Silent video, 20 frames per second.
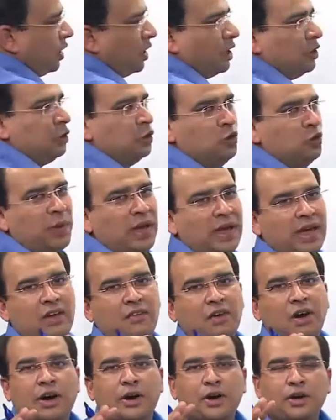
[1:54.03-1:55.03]
You may
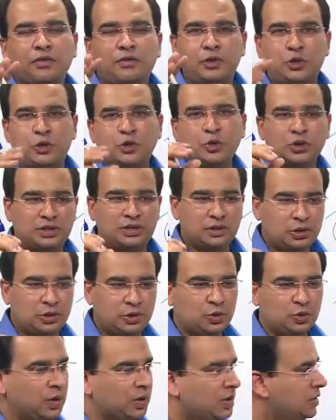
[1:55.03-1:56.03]
have heard of two
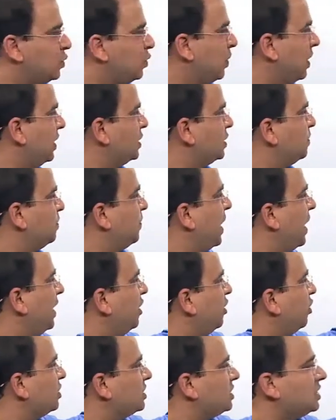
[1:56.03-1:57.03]
words. One is
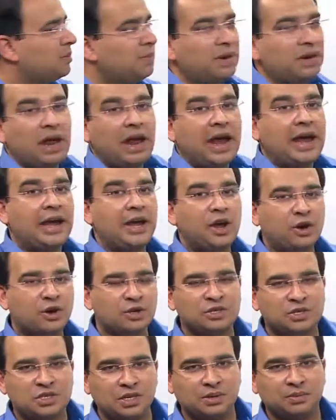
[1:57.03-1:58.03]
periosteum and
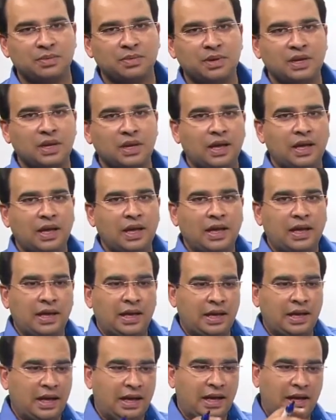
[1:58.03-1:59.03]
endosteum.
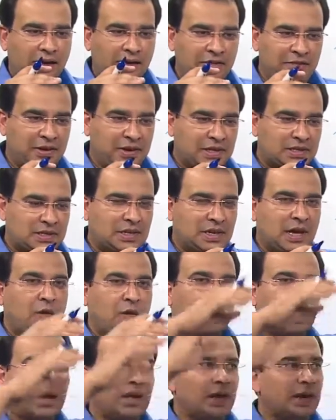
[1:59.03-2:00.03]
If it is
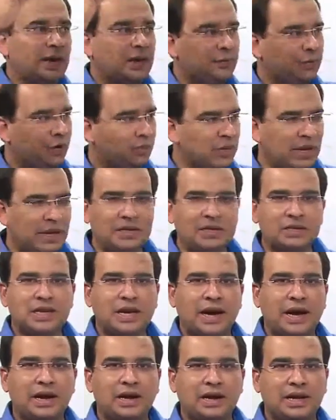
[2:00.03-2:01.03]
covering it from the
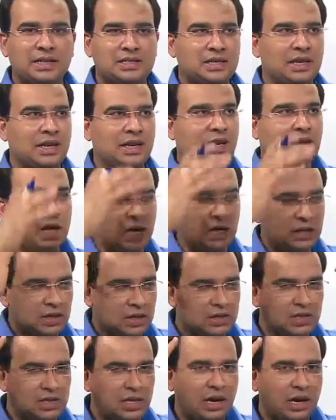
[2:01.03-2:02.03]
inside, let's say the
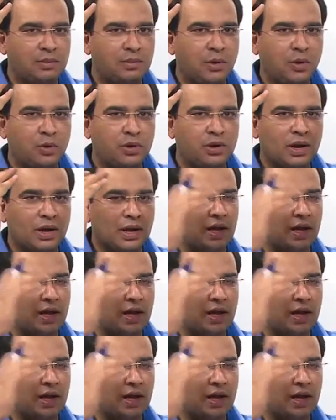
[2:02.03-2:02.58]
skull bone